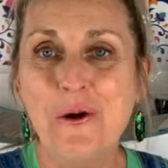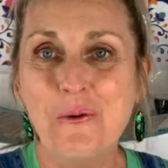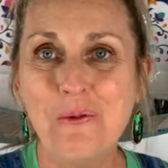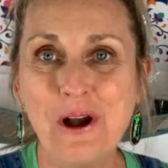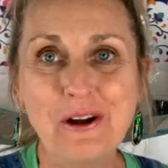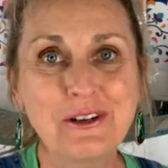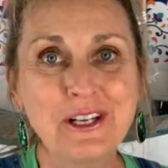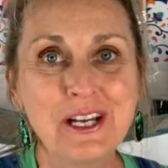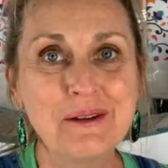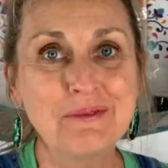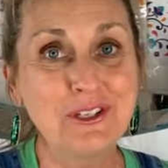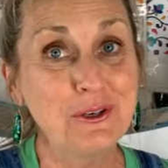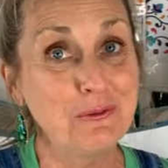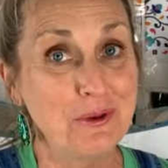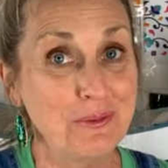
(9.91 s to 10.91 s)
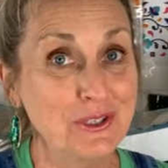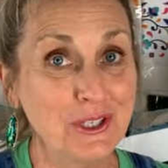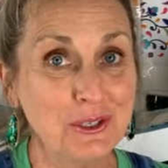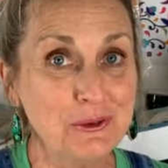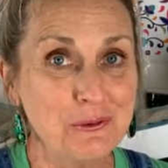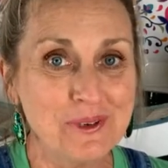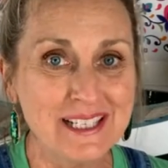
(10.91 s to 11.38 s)
Welcome to
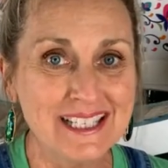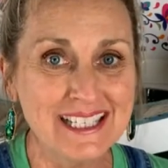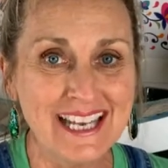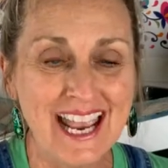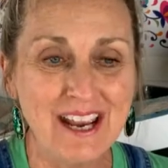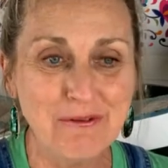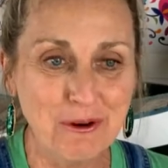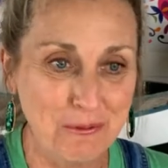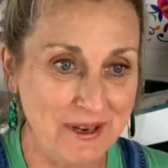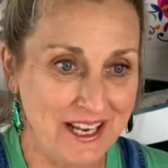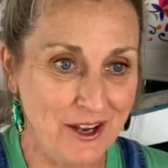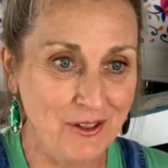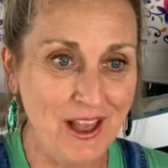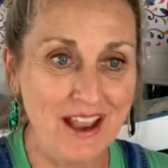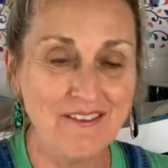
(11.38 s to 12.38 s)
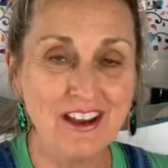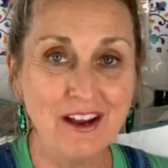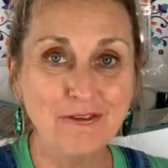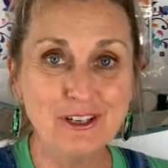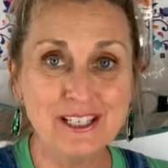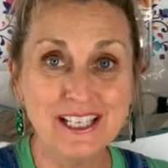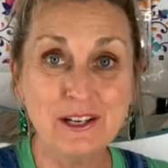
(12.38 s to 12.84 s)
Whimsical Wednesday, where we go live
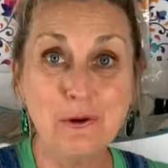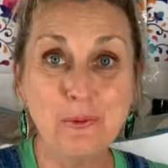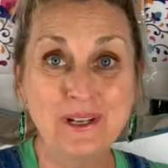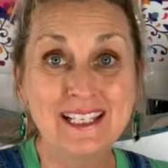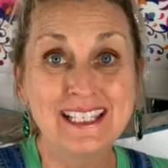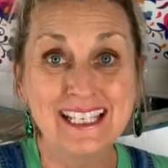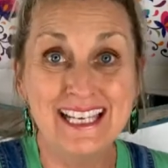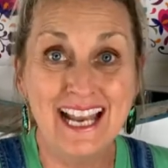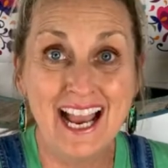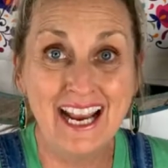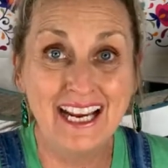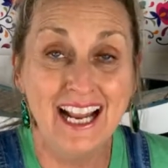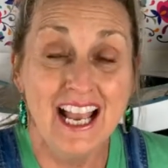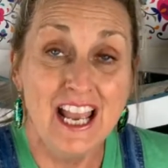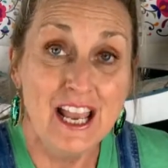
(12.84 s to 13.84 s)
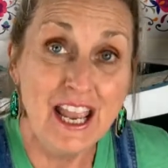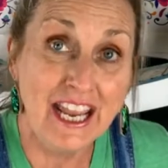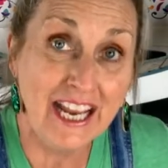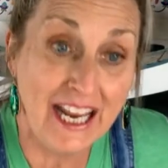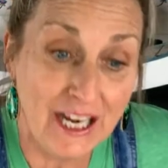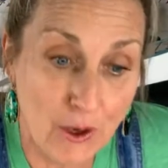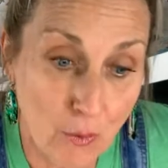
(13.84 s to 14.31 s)
every single Wednesday night
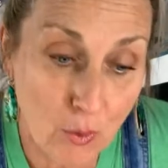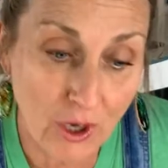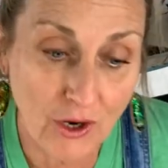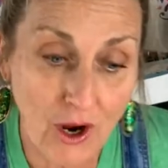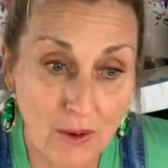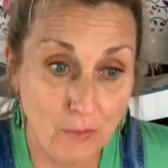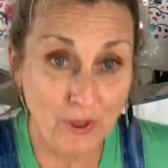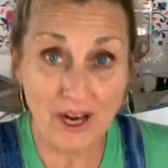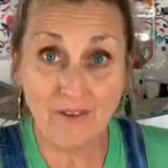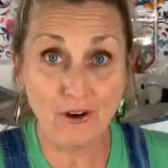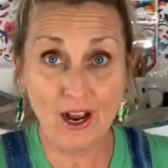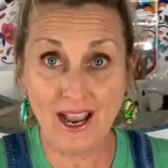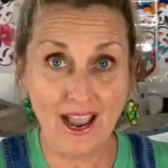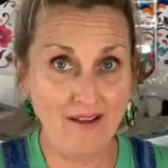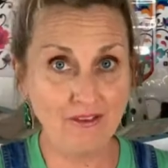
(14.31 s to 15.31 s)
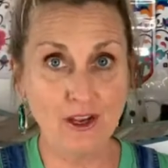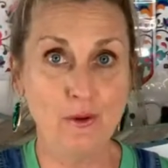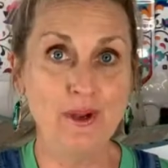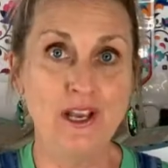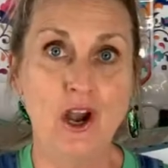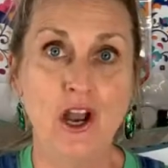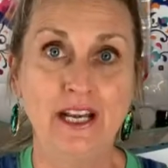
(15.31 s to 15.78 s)
and work on whatever I have
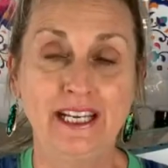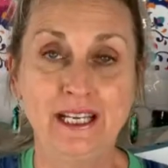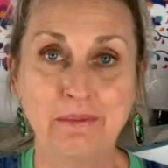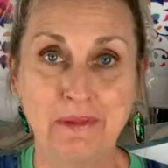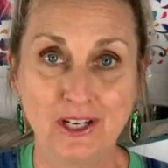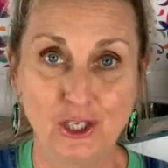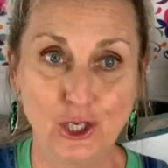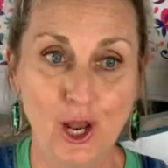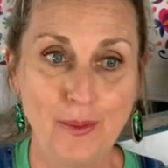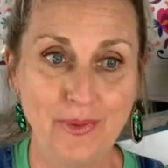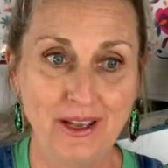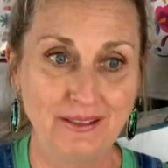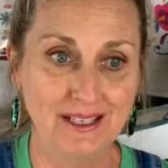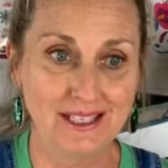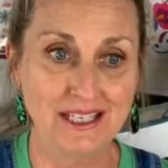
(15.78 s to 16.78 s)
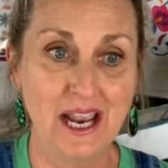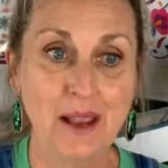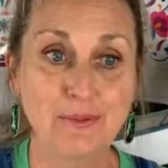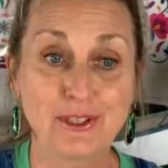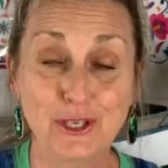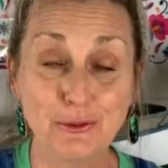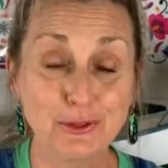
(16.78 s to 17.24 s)
going on in my shop at this
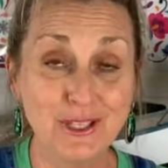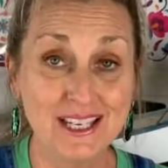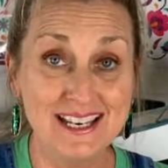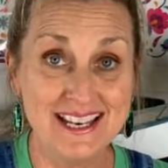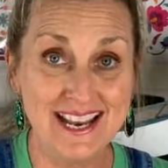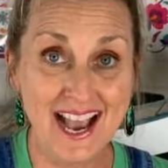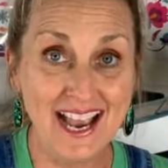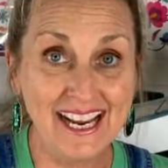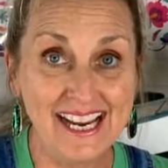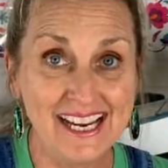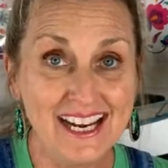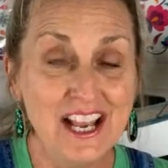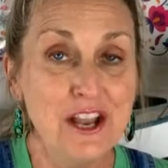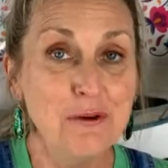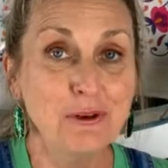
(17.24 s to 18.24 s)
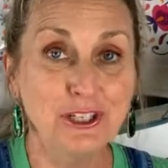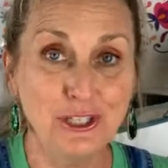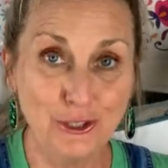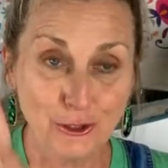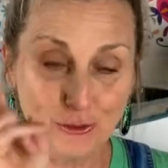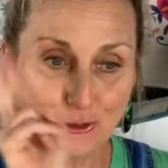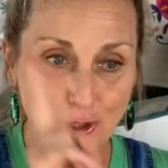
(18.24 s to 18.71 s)
time. So, tonight, we're going
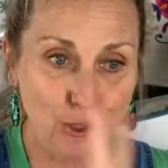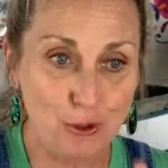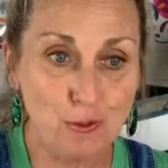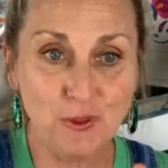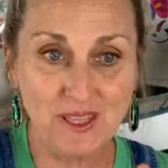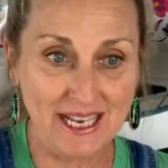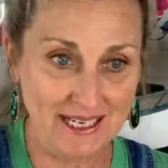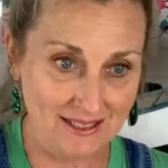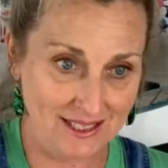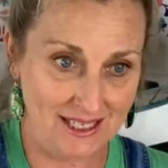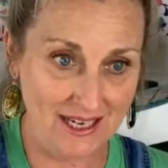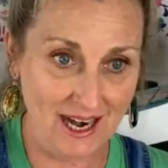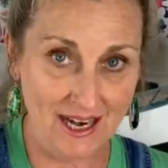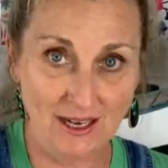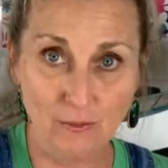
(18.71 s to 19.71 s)
to do two things tonight.